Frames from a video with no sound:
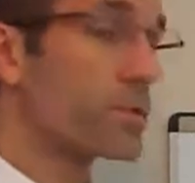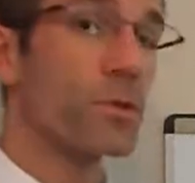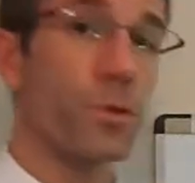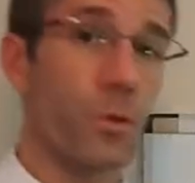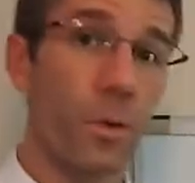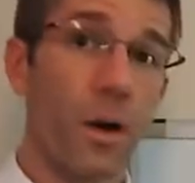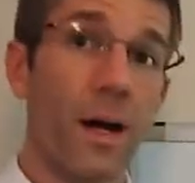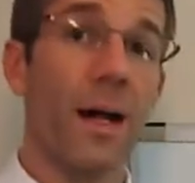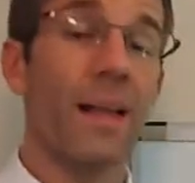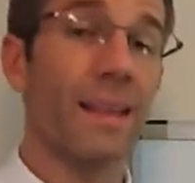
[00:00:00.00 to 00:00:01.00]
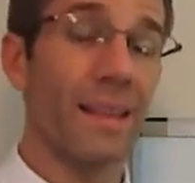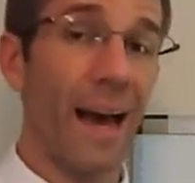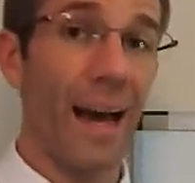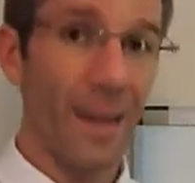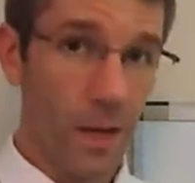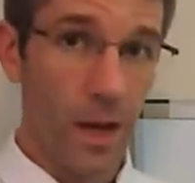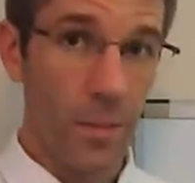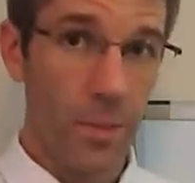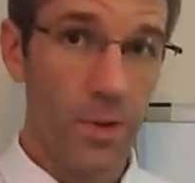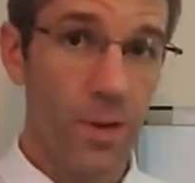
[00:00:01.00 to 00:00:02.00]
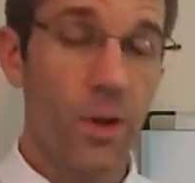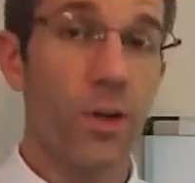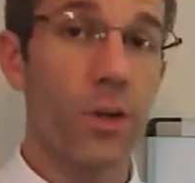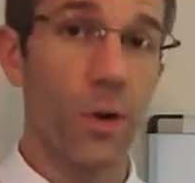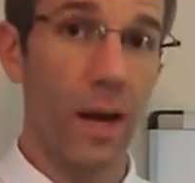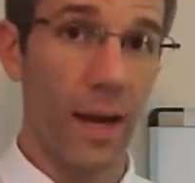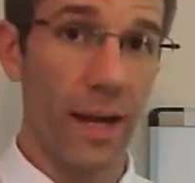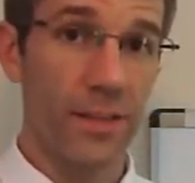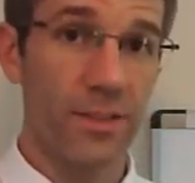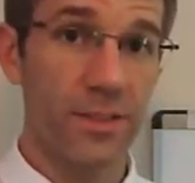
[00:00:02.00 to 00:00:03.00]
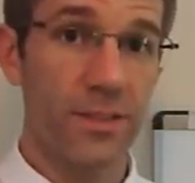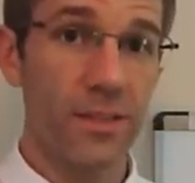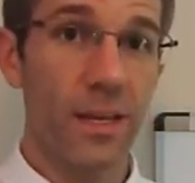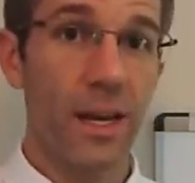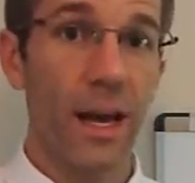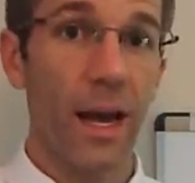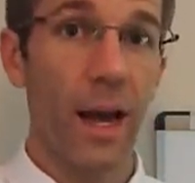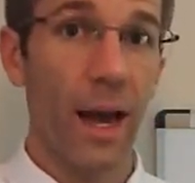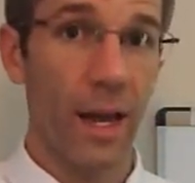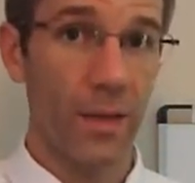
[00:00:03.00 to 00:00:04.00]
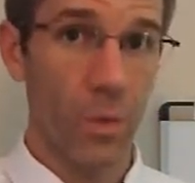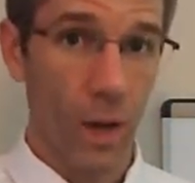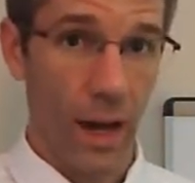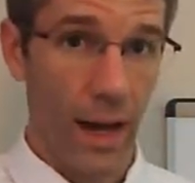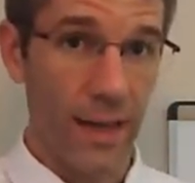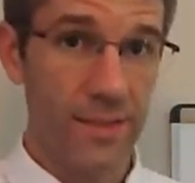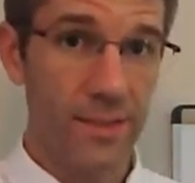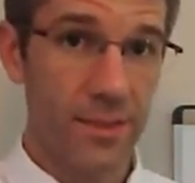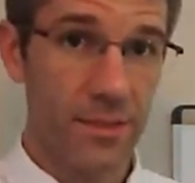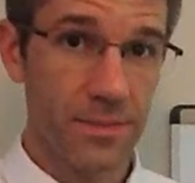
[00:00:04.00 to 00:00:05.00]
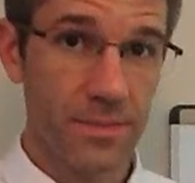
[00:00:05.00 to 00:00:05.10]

to line up your x's and the y's